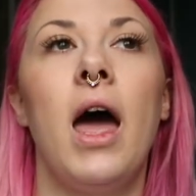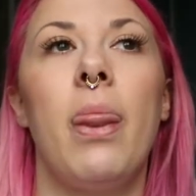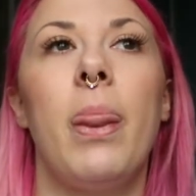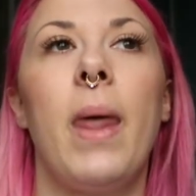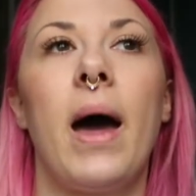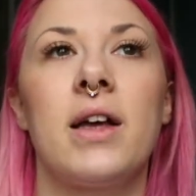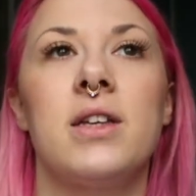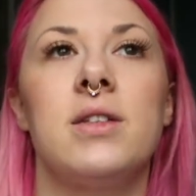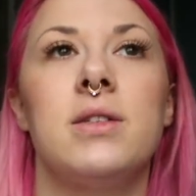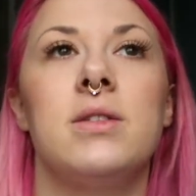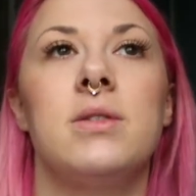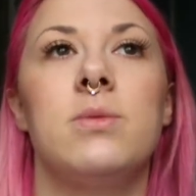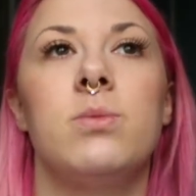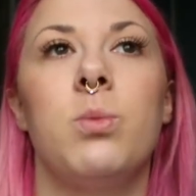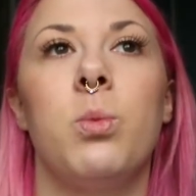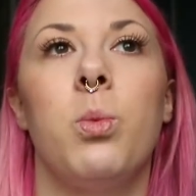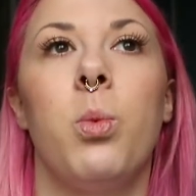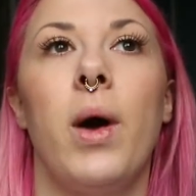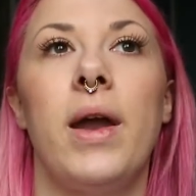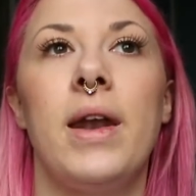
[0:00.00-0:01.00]
that's
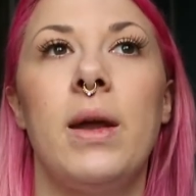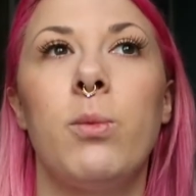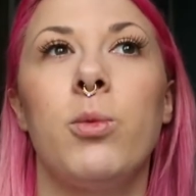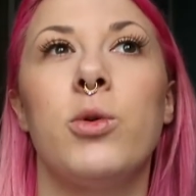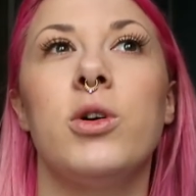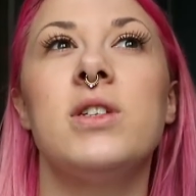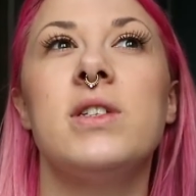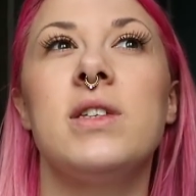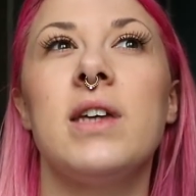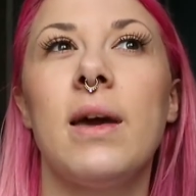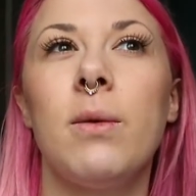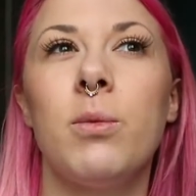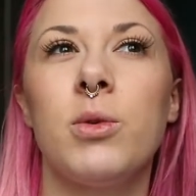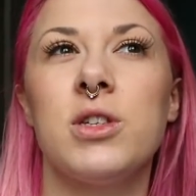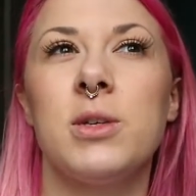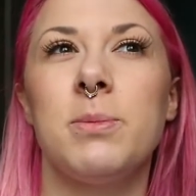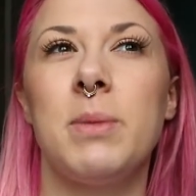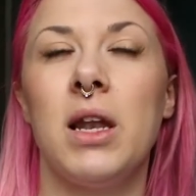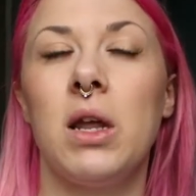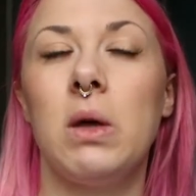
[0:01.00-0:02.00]
when it was it
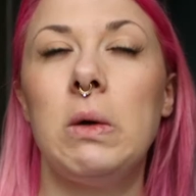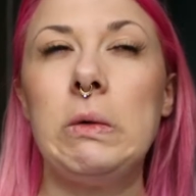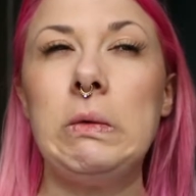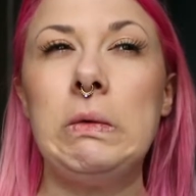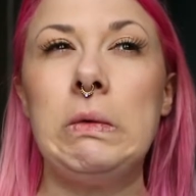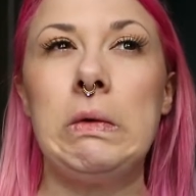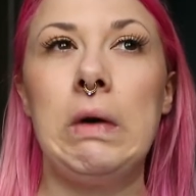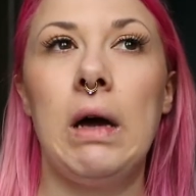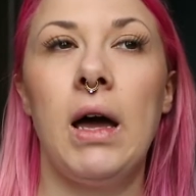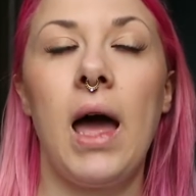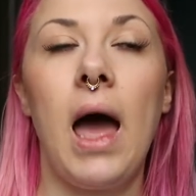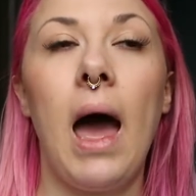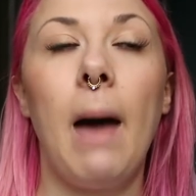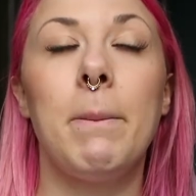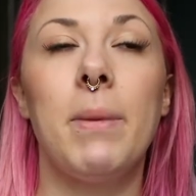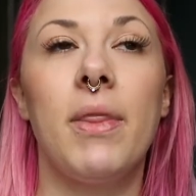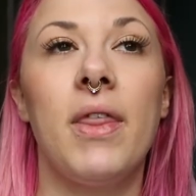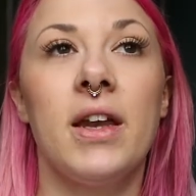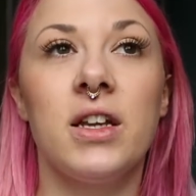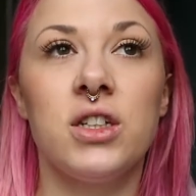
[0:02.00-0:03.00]
was a bit like oh
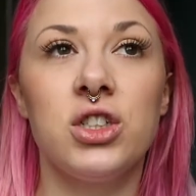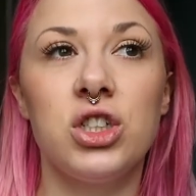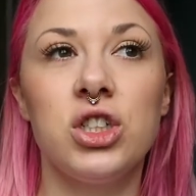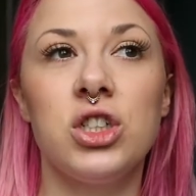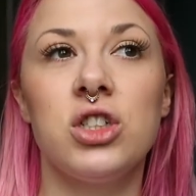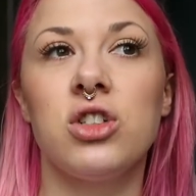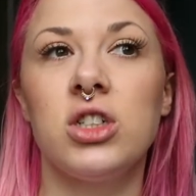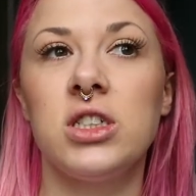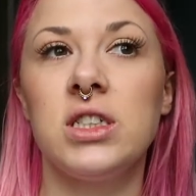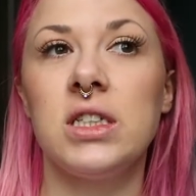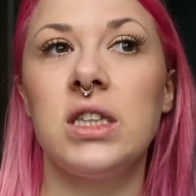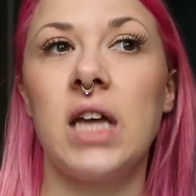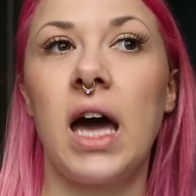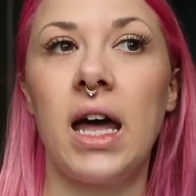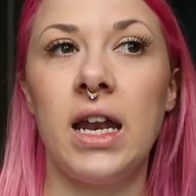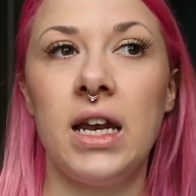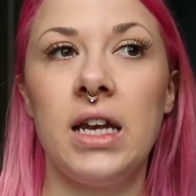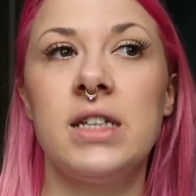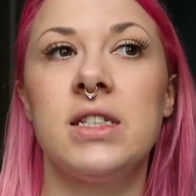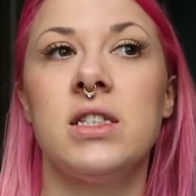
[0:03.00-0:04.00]
but then as soon as I did
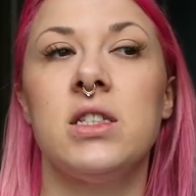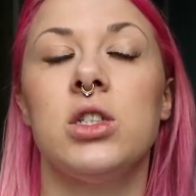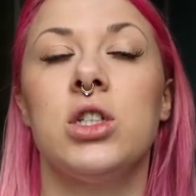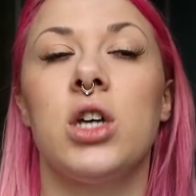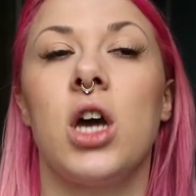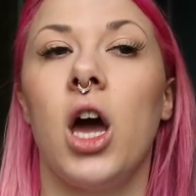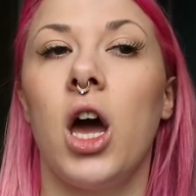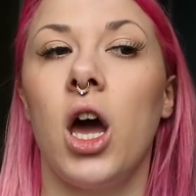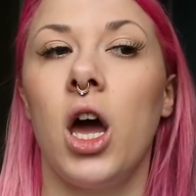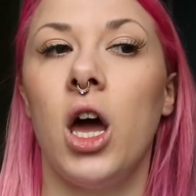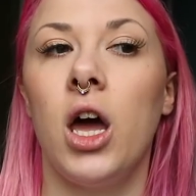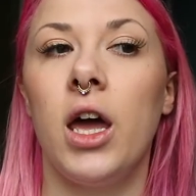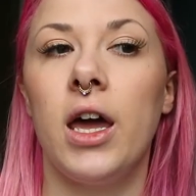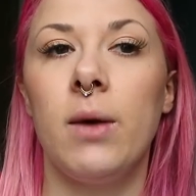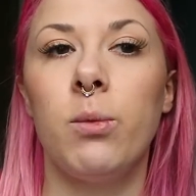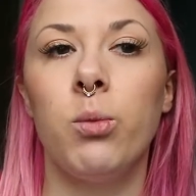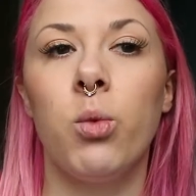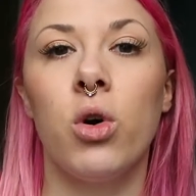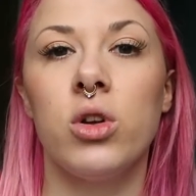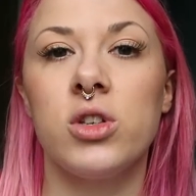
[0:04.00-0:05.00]
that and listened to her
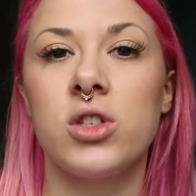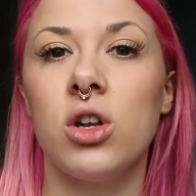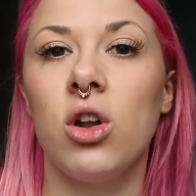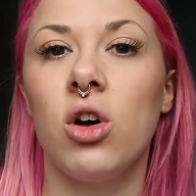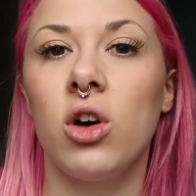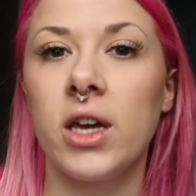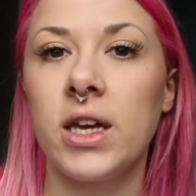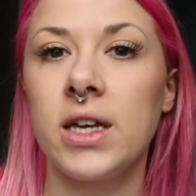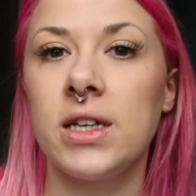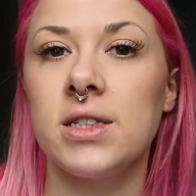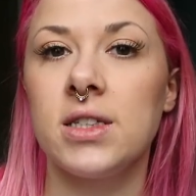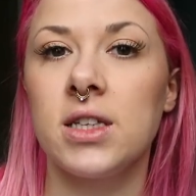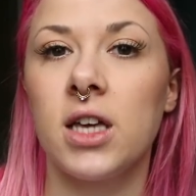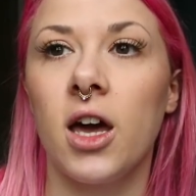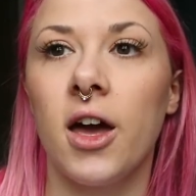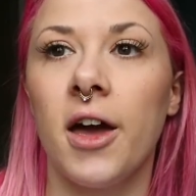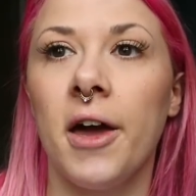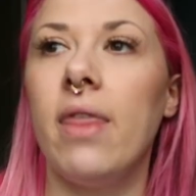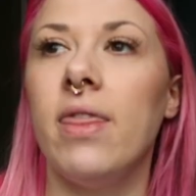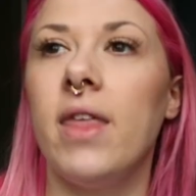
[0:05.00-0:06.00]
it was a lot
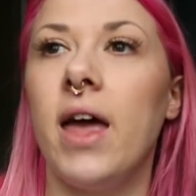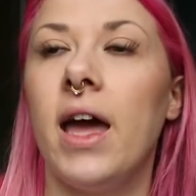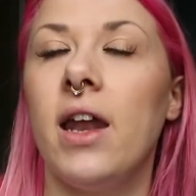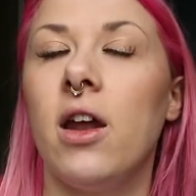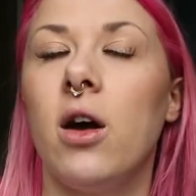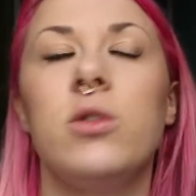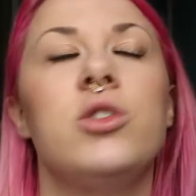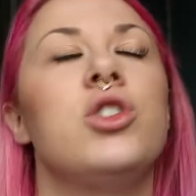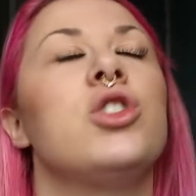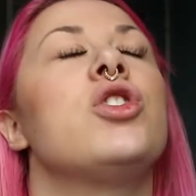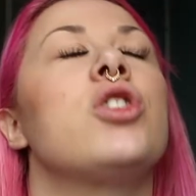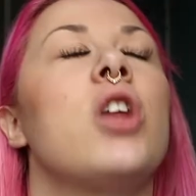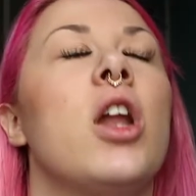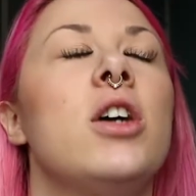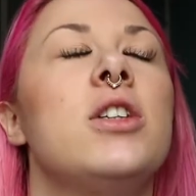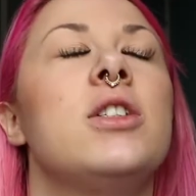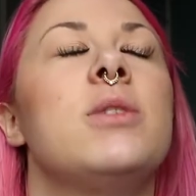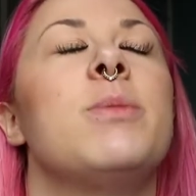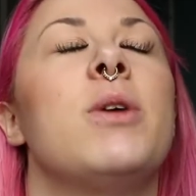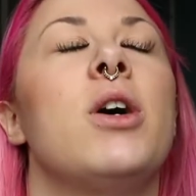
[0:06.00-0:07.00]
easier and then I was just
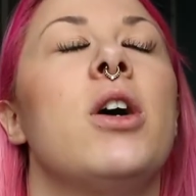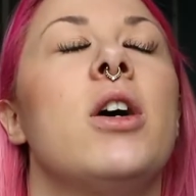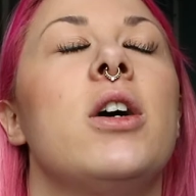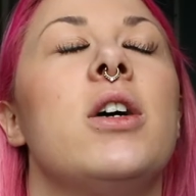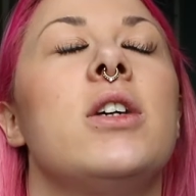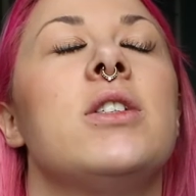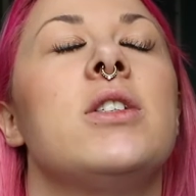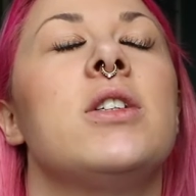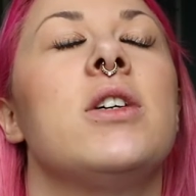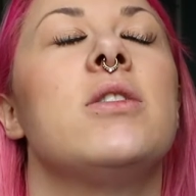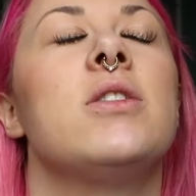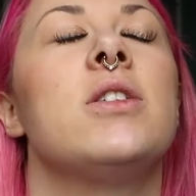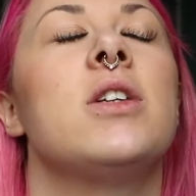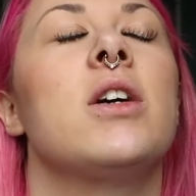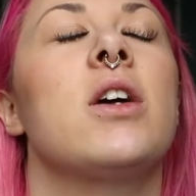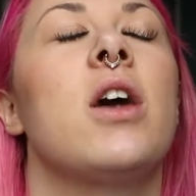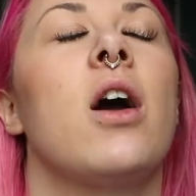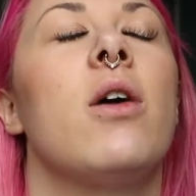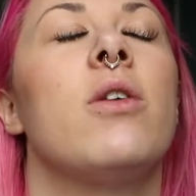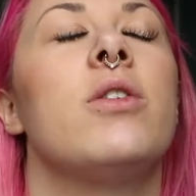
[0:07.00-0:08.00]
closing my eyes and I was
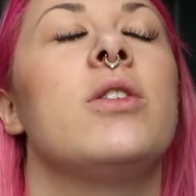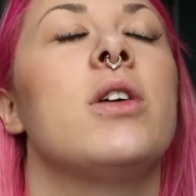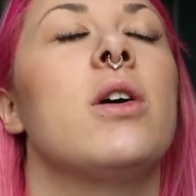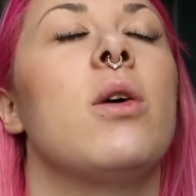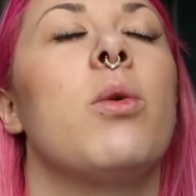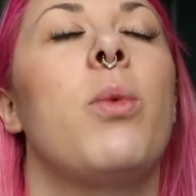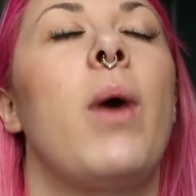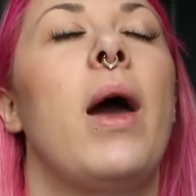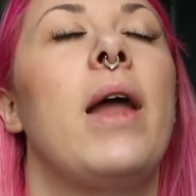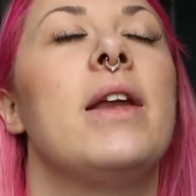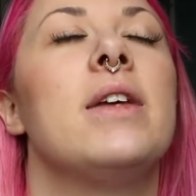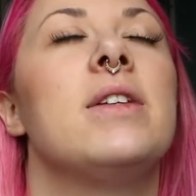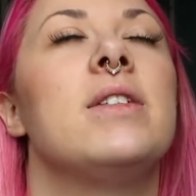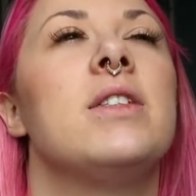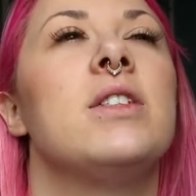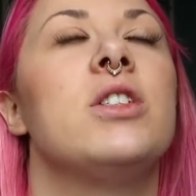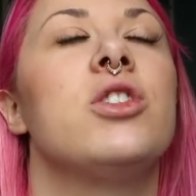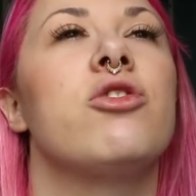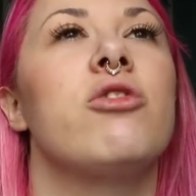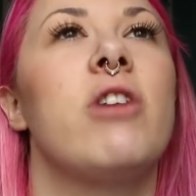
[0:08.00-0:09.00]
like I was like when is
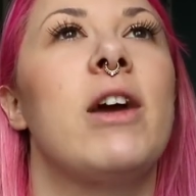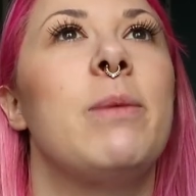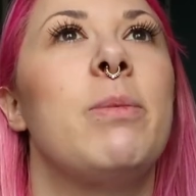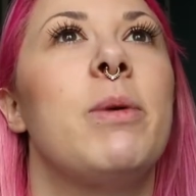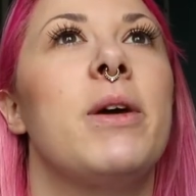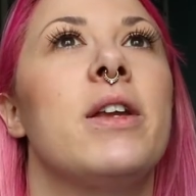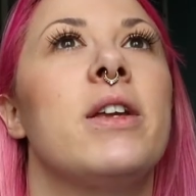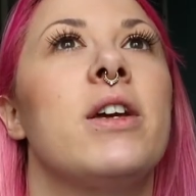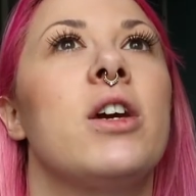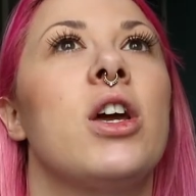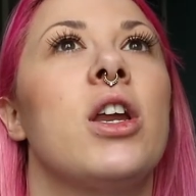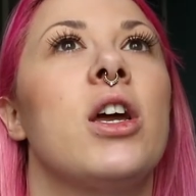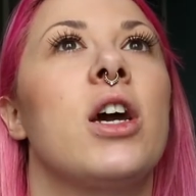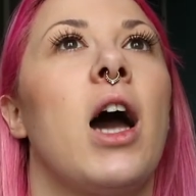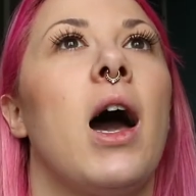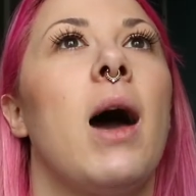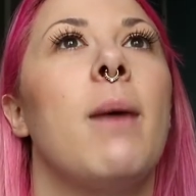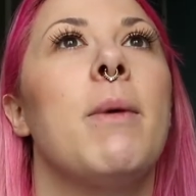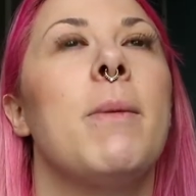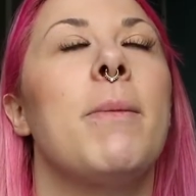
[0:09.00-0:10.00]
the scraping gonna
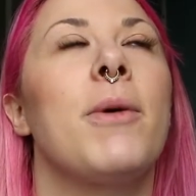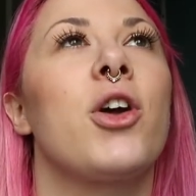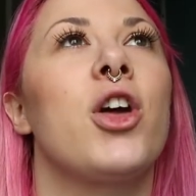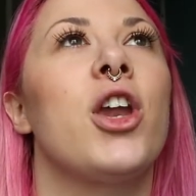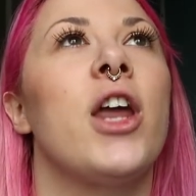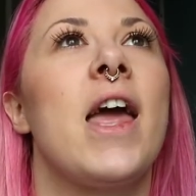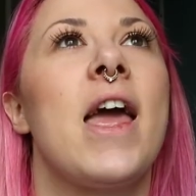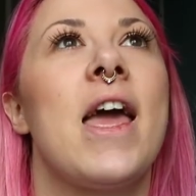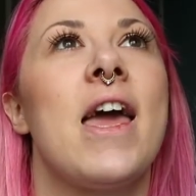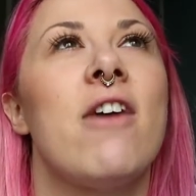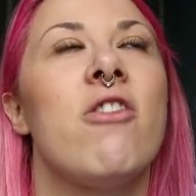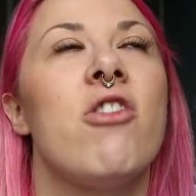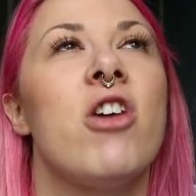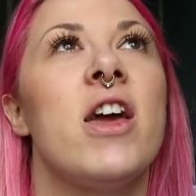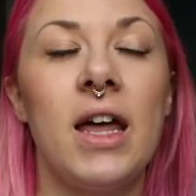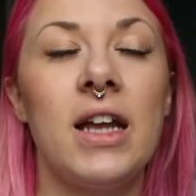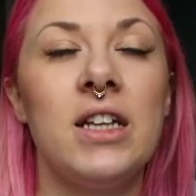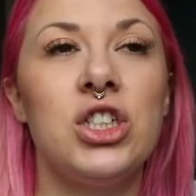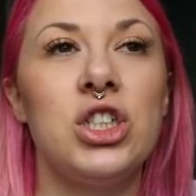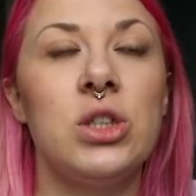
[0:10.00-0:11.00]
come am I gonna hear
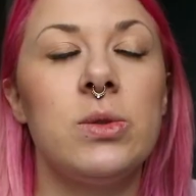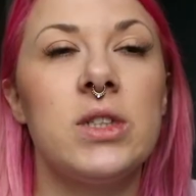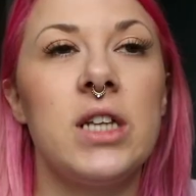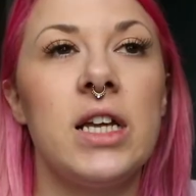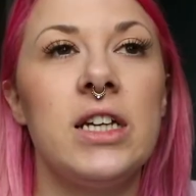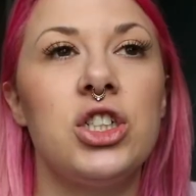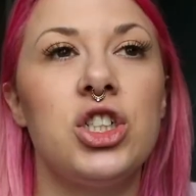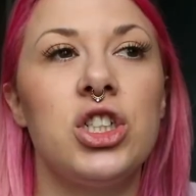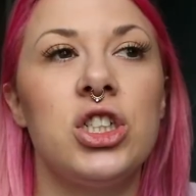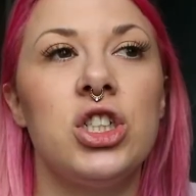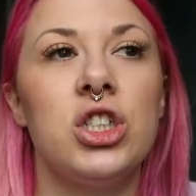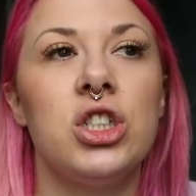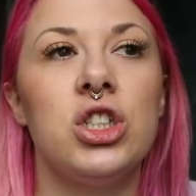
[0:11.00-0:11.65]
it then she was literally